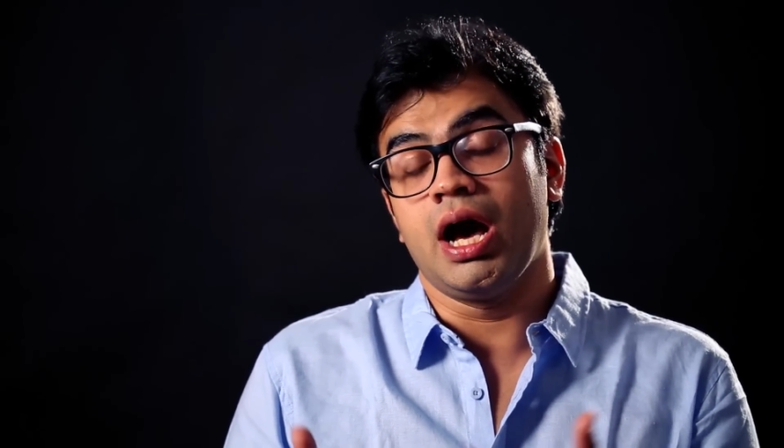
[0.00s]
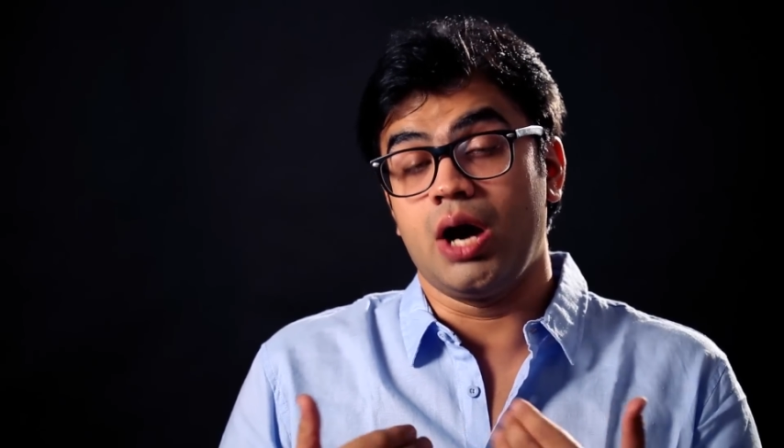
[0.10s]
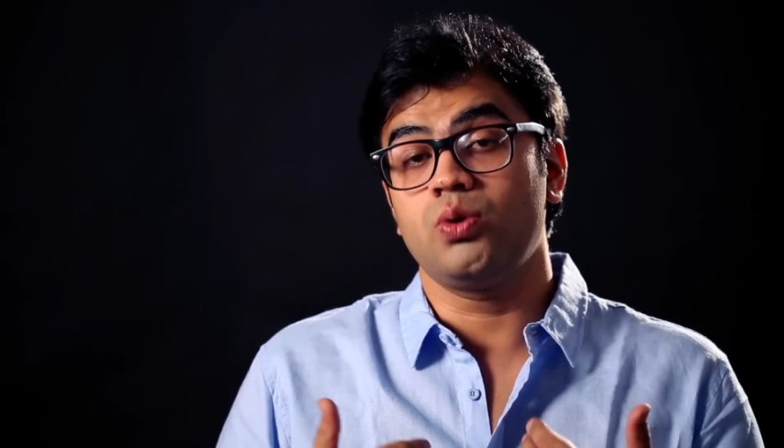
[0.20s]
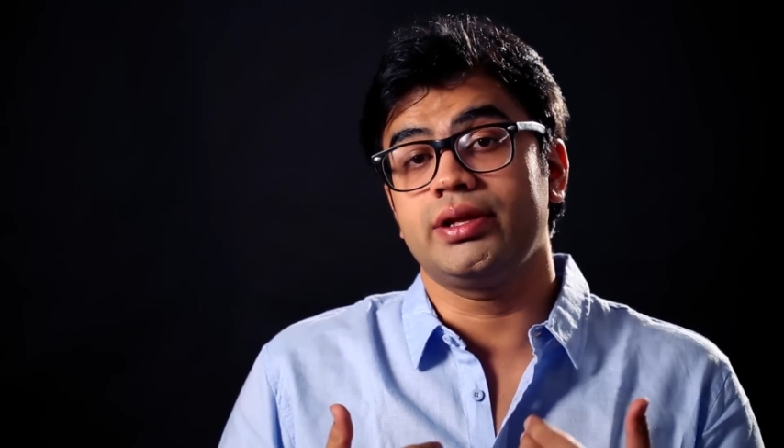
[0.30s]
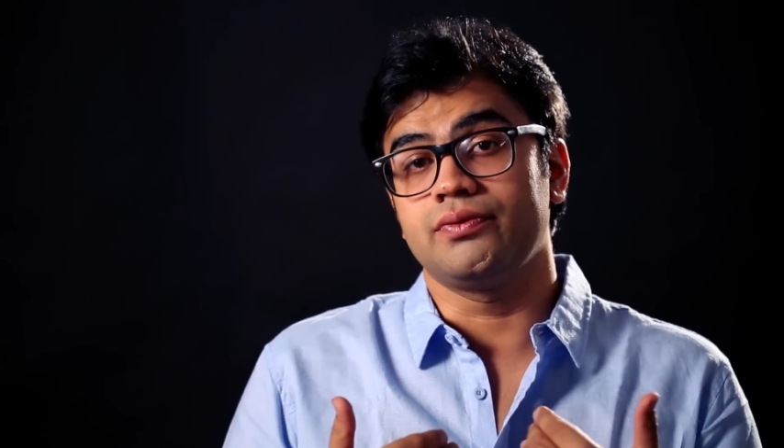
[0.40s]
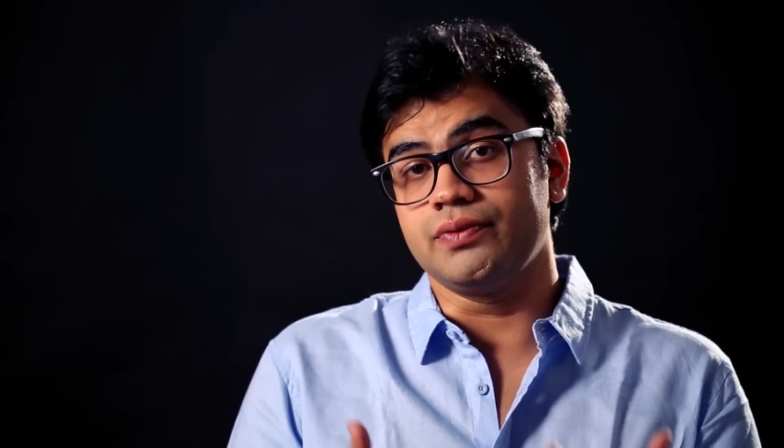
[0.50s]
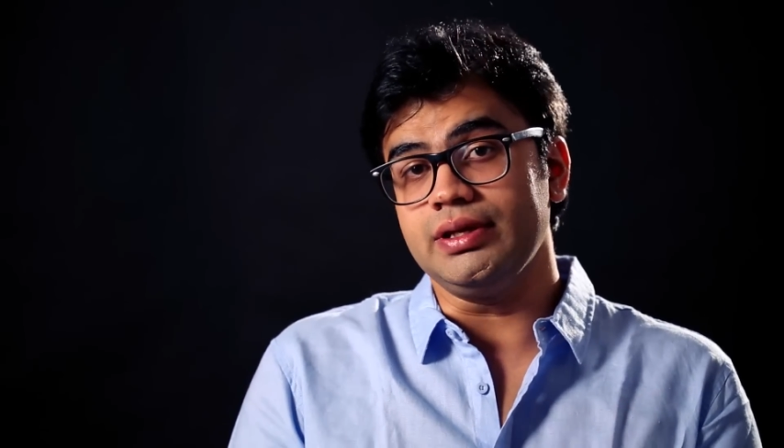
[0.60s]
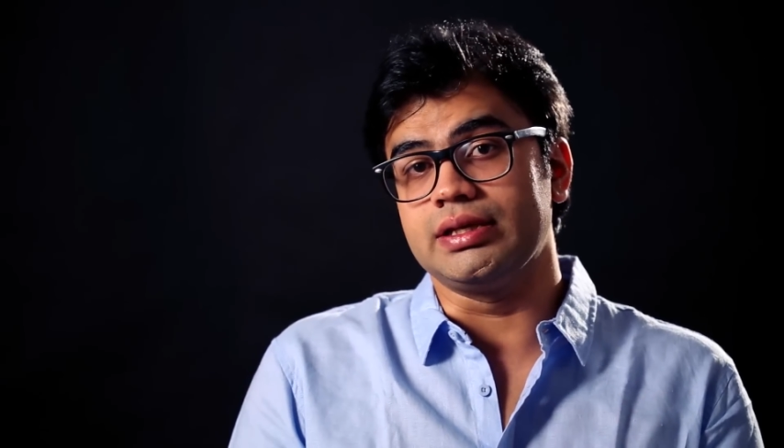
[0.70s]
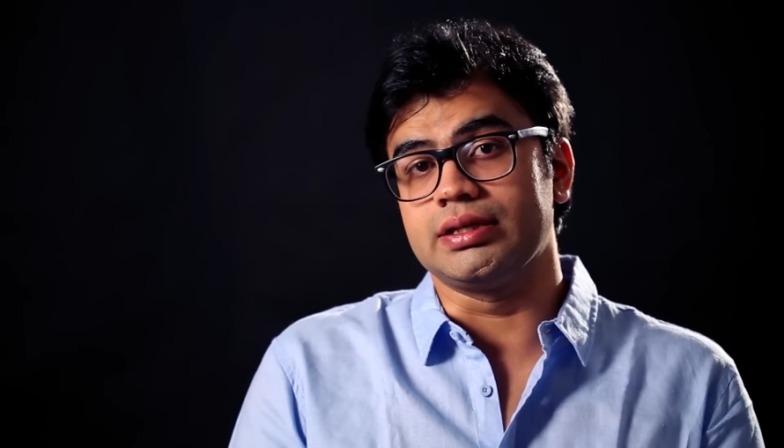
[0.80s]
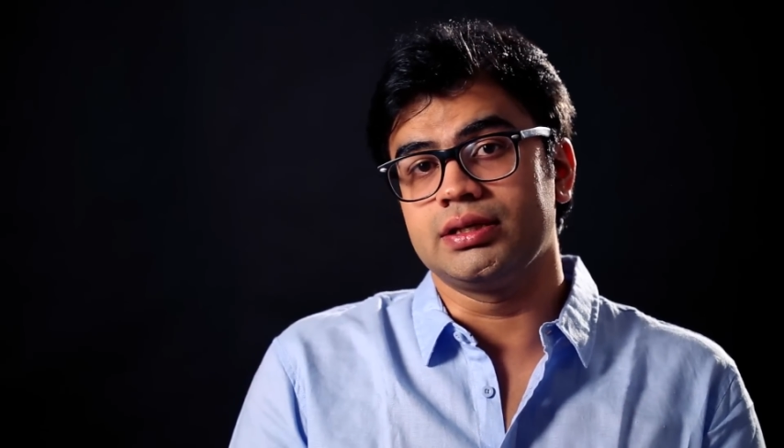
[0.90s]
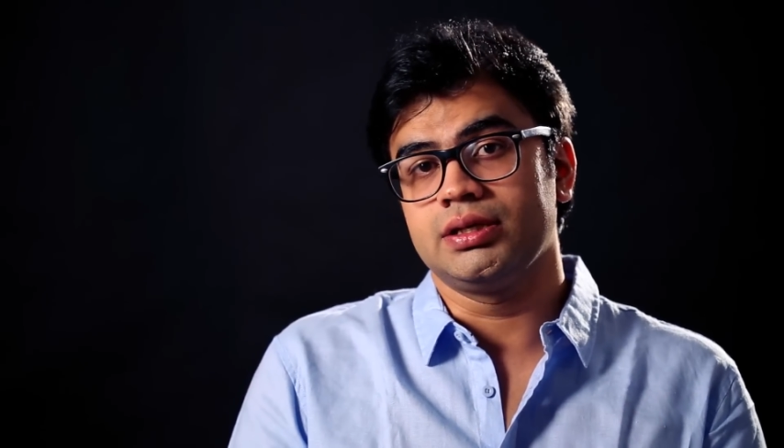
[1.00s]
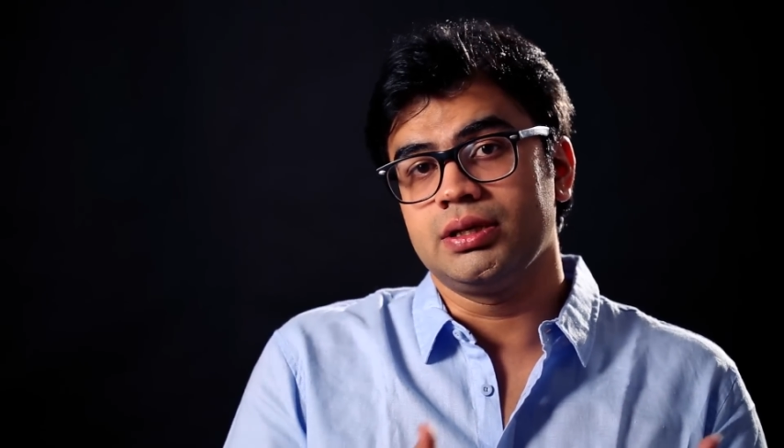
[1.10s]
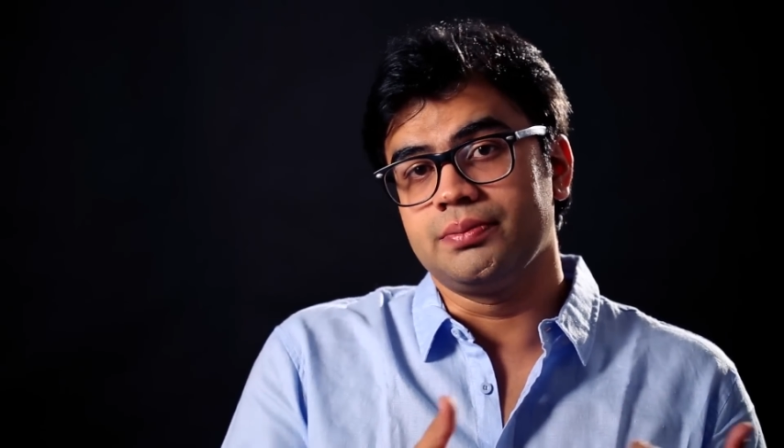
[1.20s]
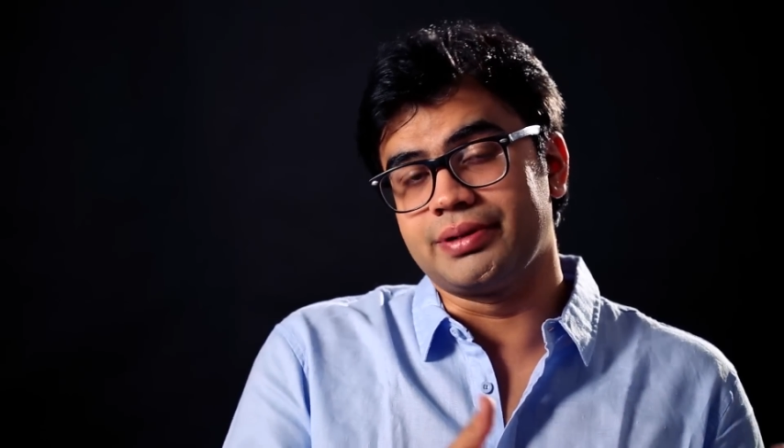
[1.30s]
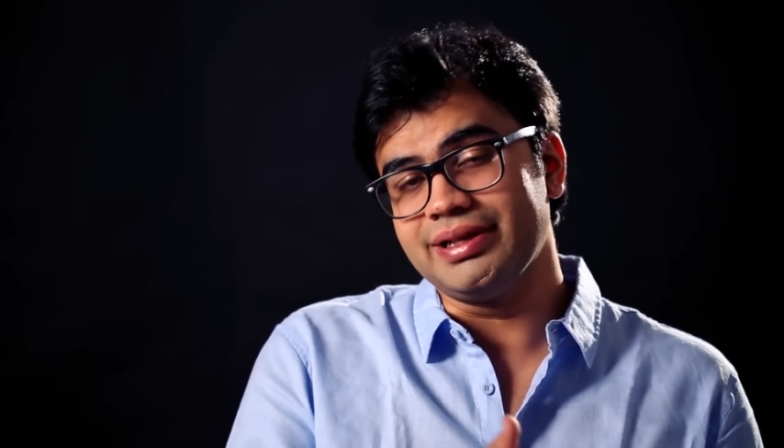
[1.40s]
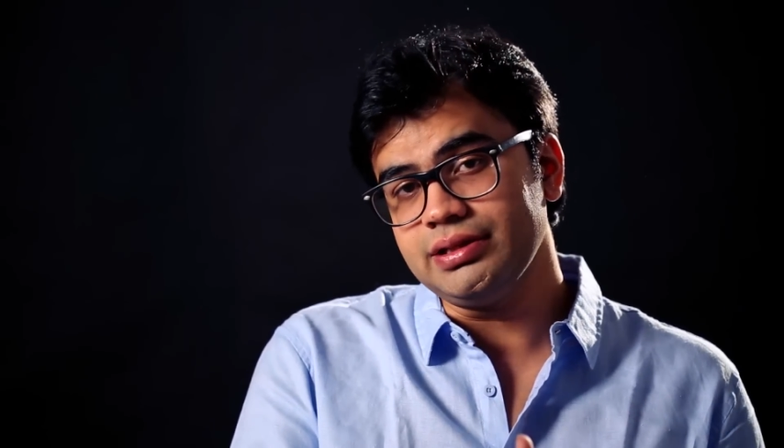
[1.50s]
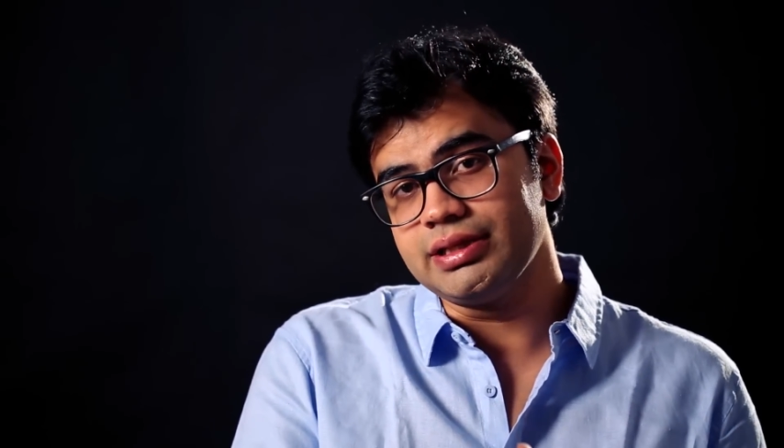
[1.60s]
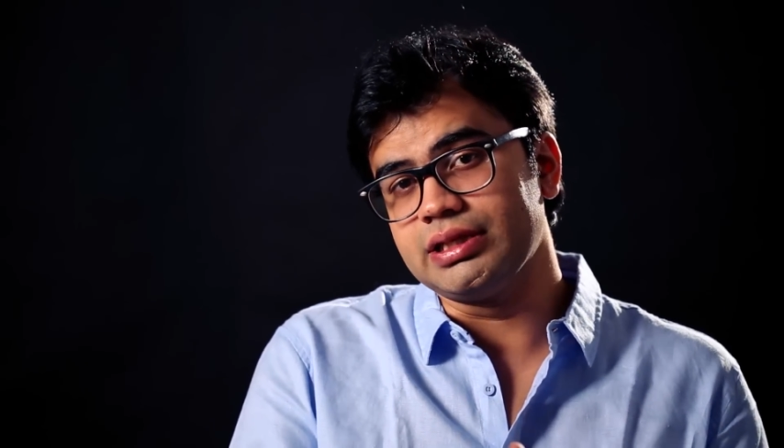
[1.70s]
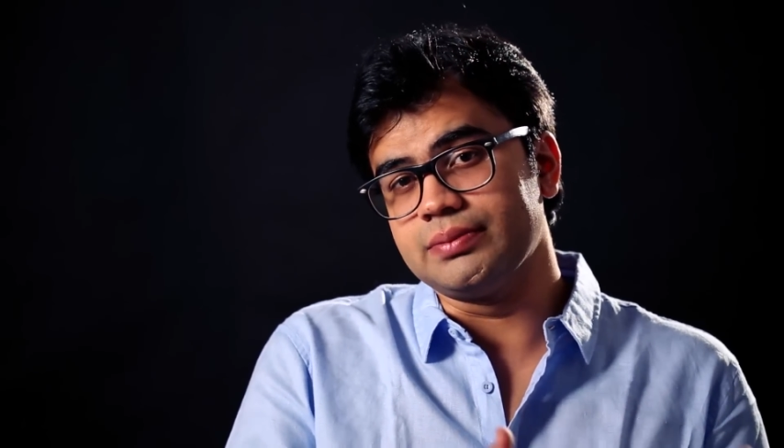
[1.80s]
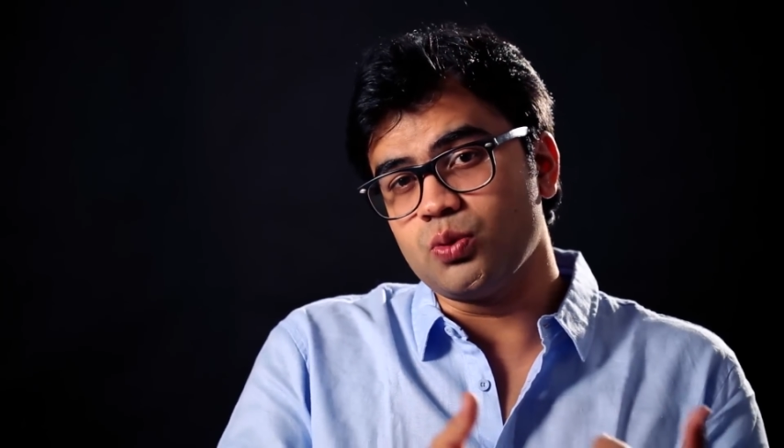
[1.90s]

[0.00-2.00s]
How can we bring the